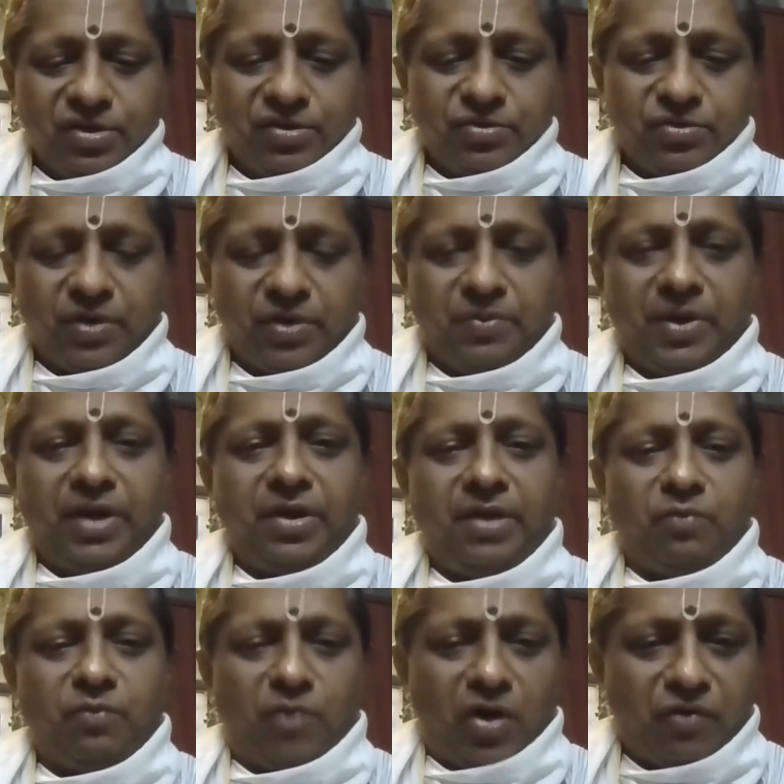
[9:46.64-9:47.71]
So a very
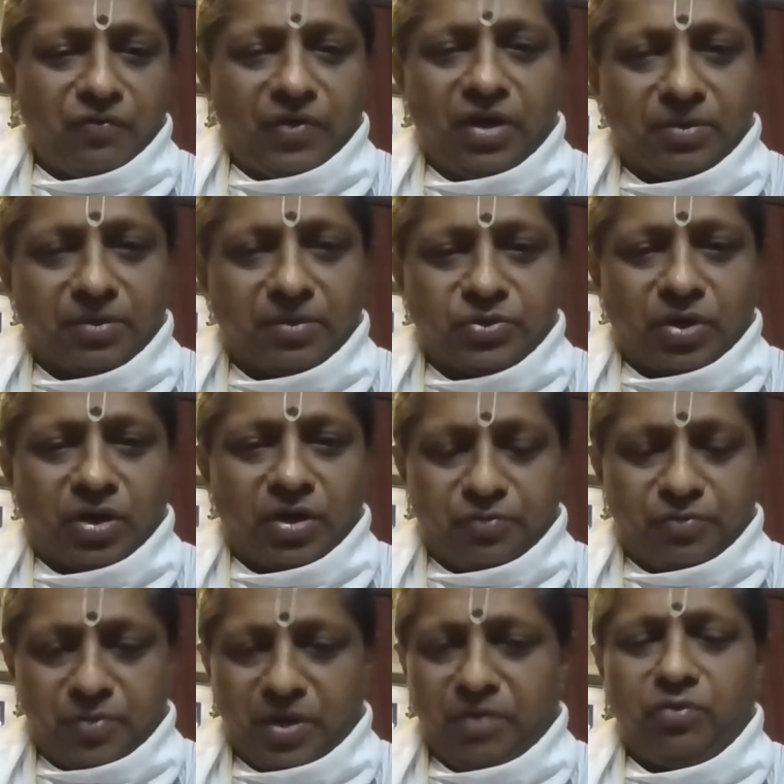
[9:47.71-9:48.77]
warm welcome to
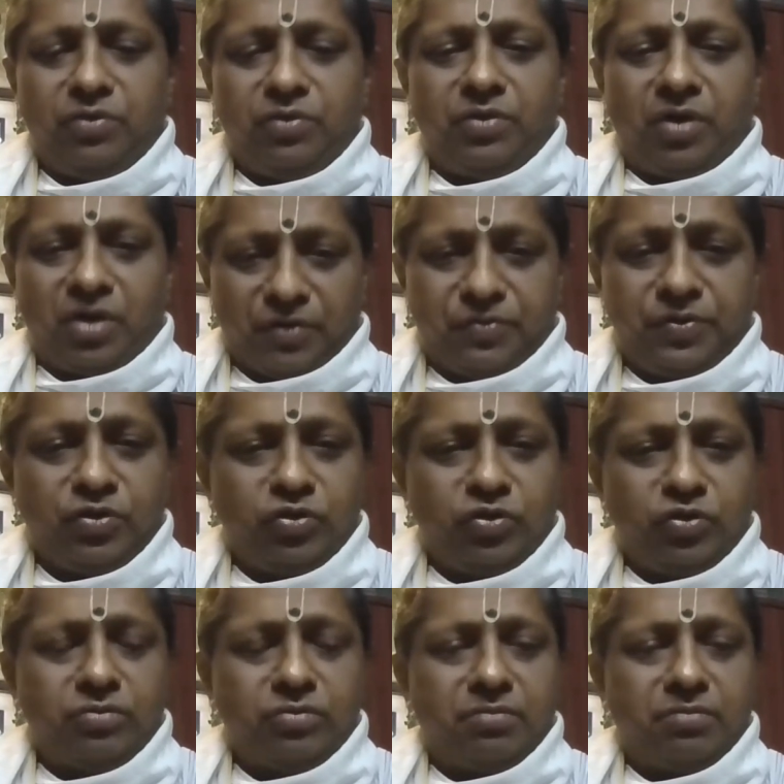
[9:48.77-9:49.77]
all of you,